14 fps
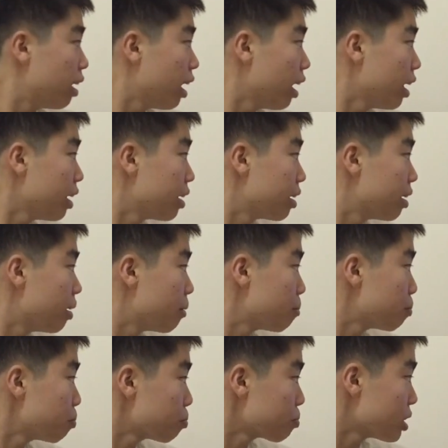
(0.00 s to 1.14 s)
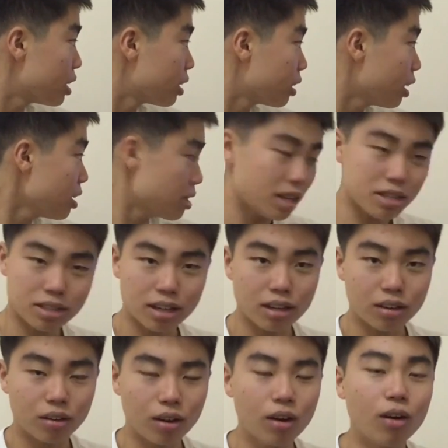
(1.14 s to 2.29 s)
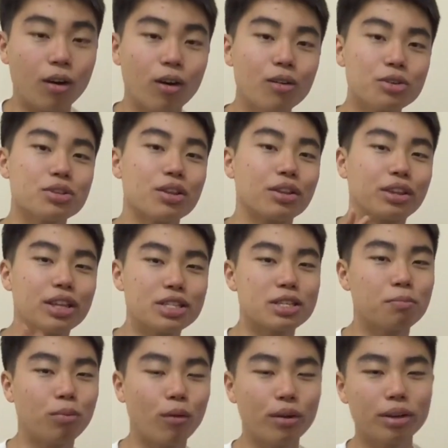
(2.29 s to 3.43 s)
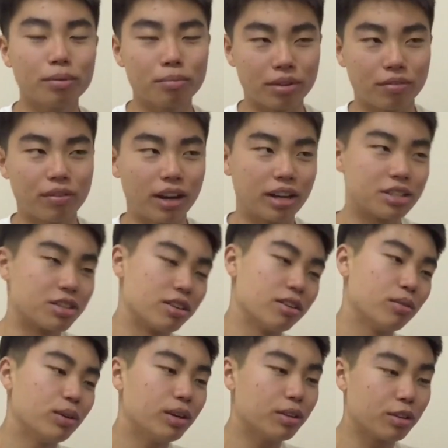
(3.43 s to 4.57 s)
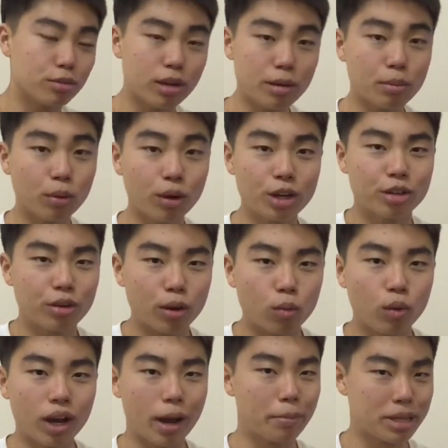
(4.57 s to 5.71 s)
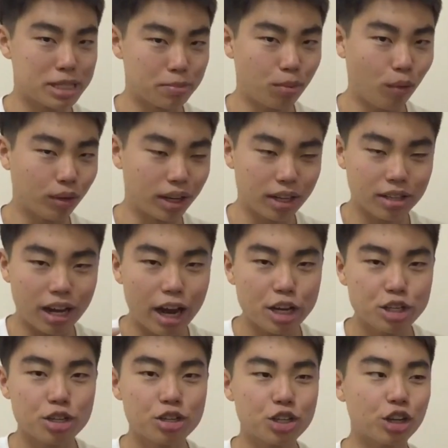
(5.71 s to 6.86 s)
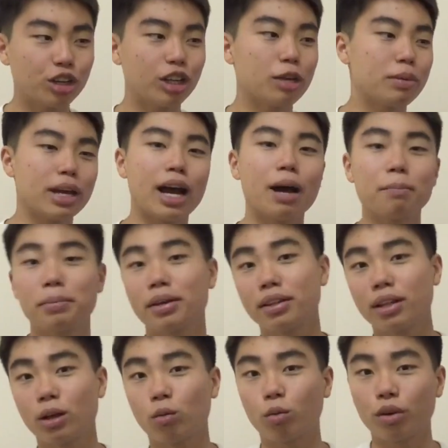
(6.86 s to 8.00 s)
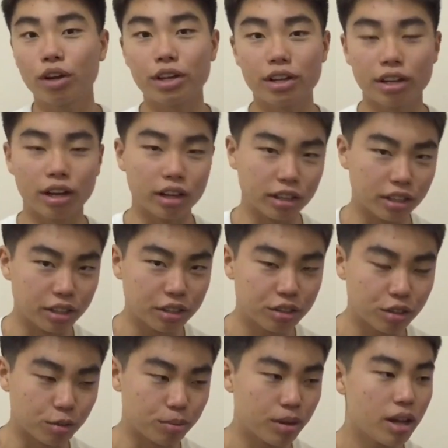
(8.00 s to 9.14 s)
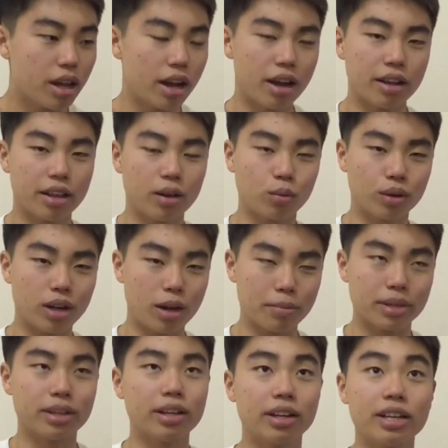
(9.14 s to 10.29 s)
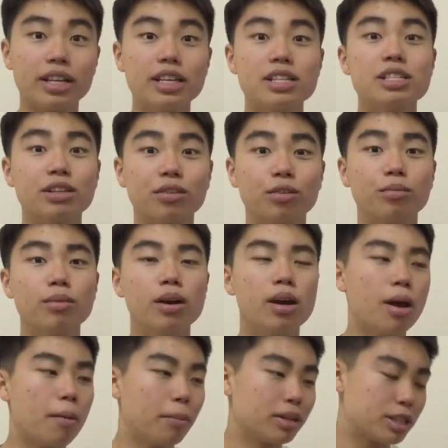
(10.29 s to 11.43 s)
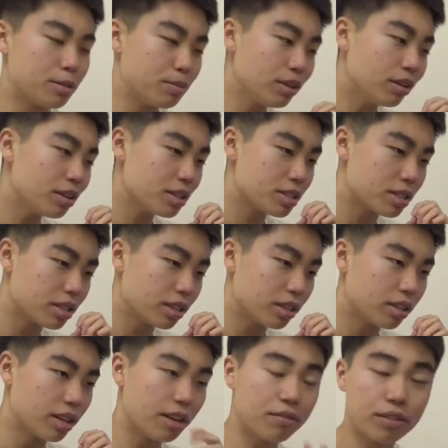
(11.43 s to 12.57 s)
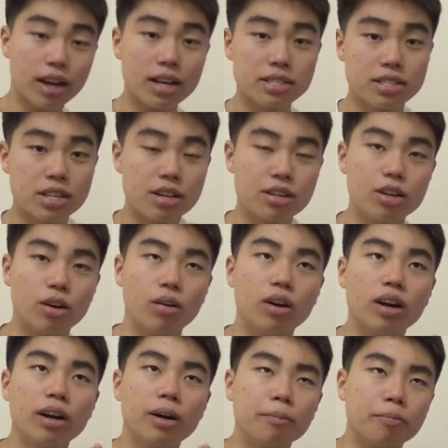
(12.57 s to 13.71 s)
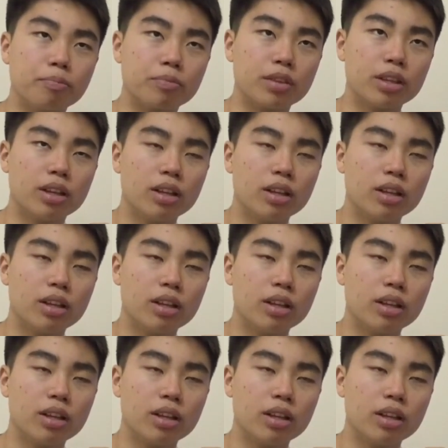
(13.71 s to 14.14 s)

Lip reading: And that's kind of... Oh, also the disappointment factor. Well, you might be wondering why I'm disappointed. I should surely be happy that we're in a good group. And that we're, in an easy group. But to be honest, if you guys didn't know...